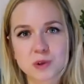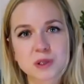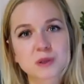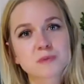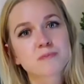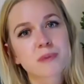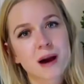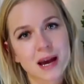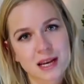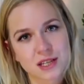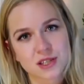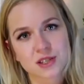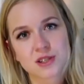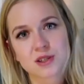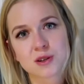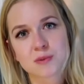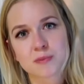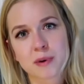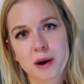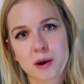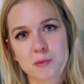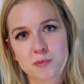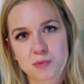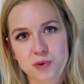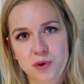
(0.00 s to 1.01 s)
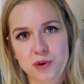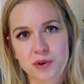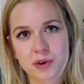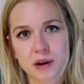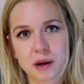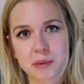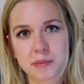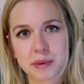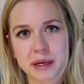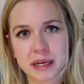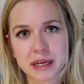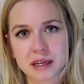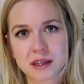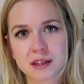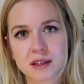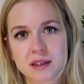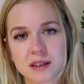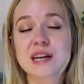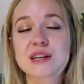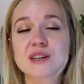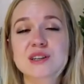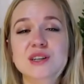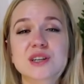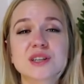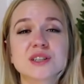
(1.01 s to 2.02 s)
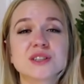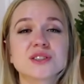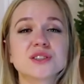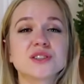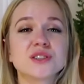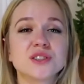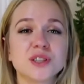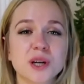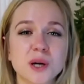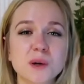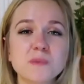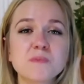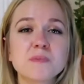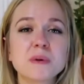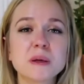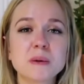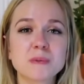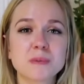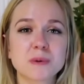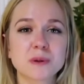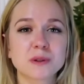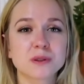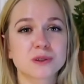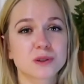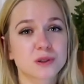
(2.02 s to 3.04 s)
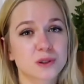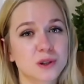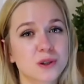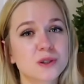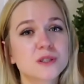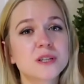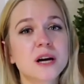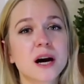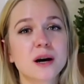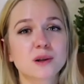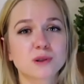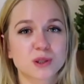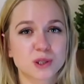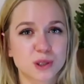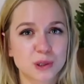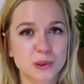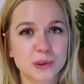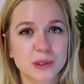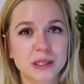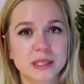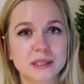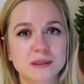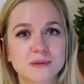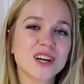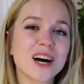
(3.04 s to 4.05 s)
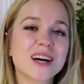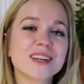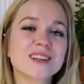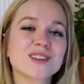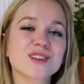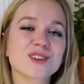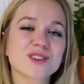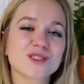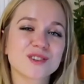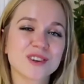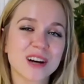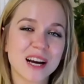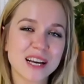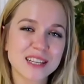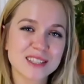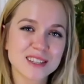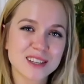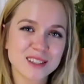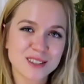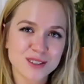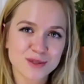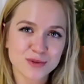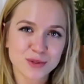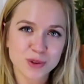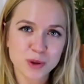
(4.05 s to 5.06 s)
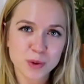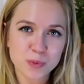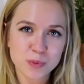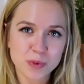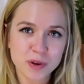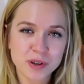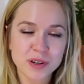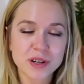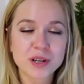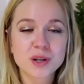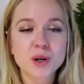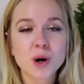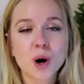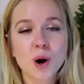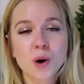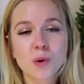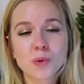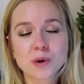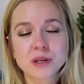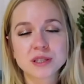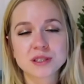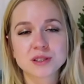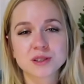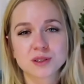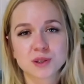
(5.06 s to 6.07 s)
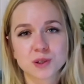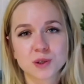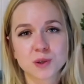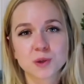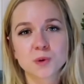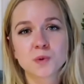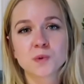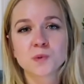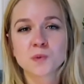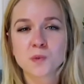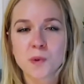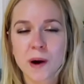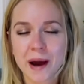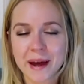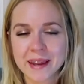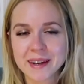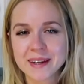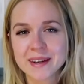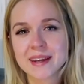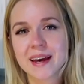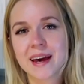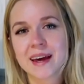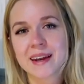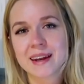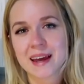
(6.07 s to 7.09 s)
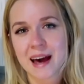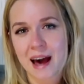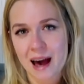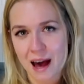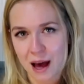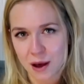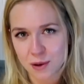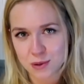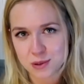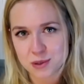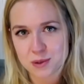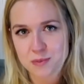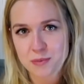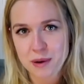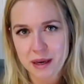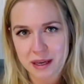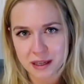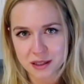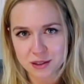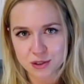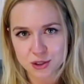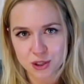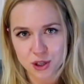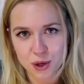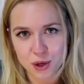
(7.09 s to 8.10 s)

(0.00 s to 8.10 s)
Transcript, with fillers: was passionate about programming and encouraged young people to learn how to do it. She had a great sense of humor and always knew when and how to make a